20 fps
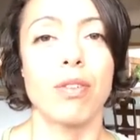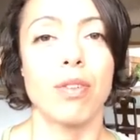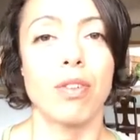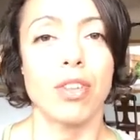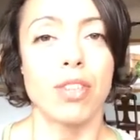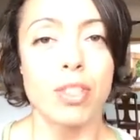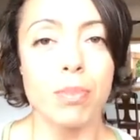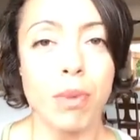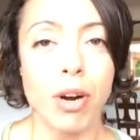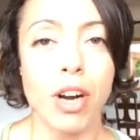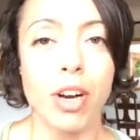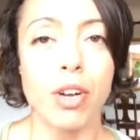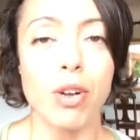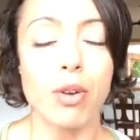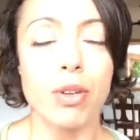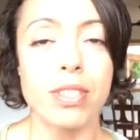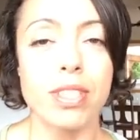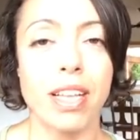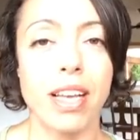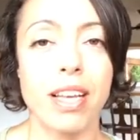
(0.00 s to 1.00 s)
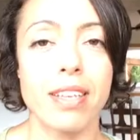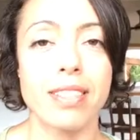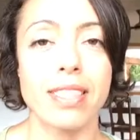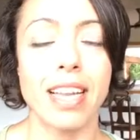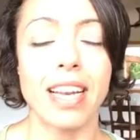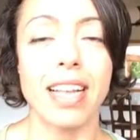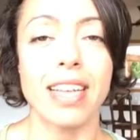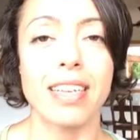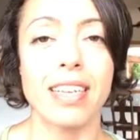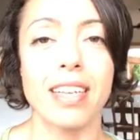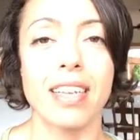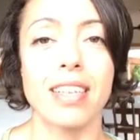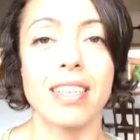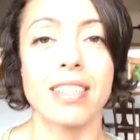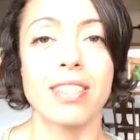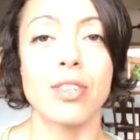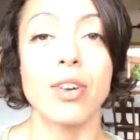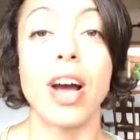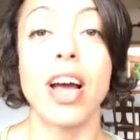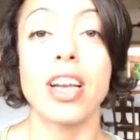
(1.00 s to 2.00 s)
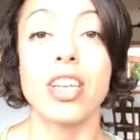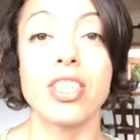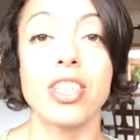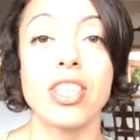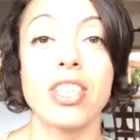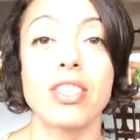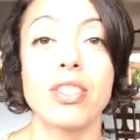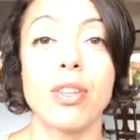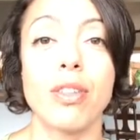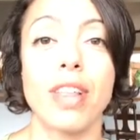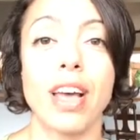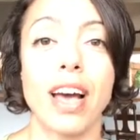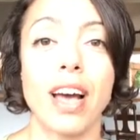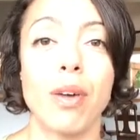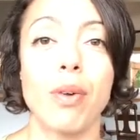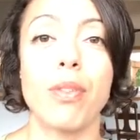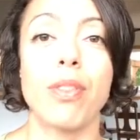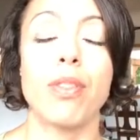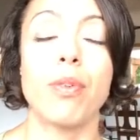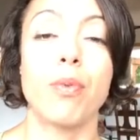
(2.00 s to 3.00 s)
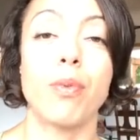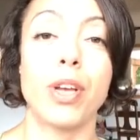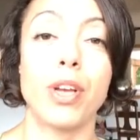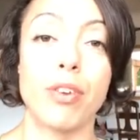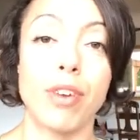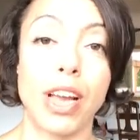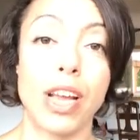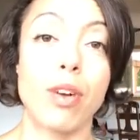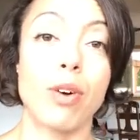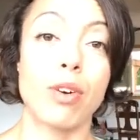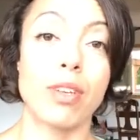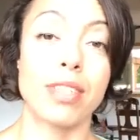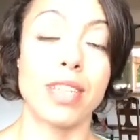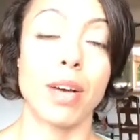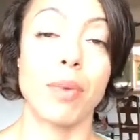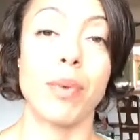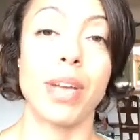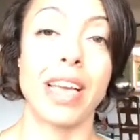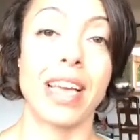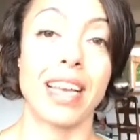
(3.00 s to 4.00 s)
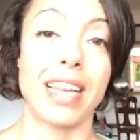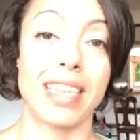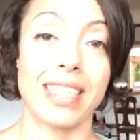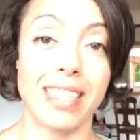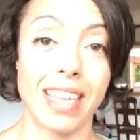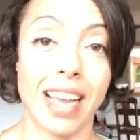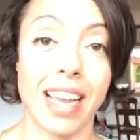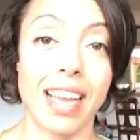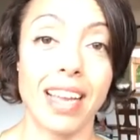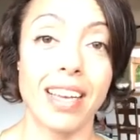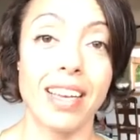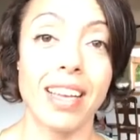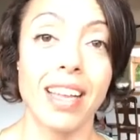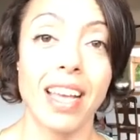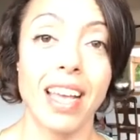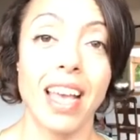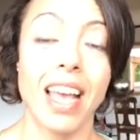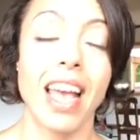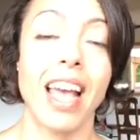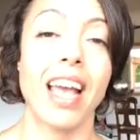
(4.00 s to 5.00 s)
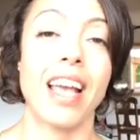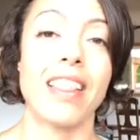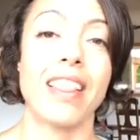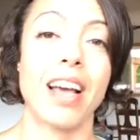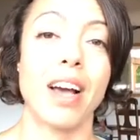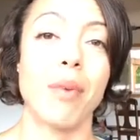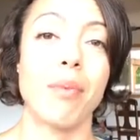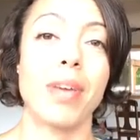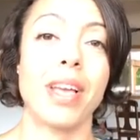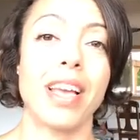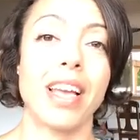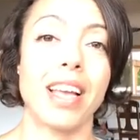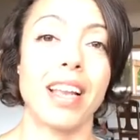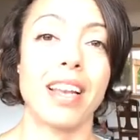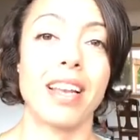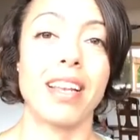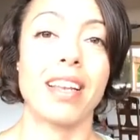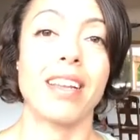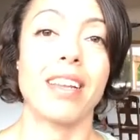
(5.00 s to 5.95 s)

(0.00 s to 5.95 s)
smart goal setting strategies so that we create goals that we can attain and that we can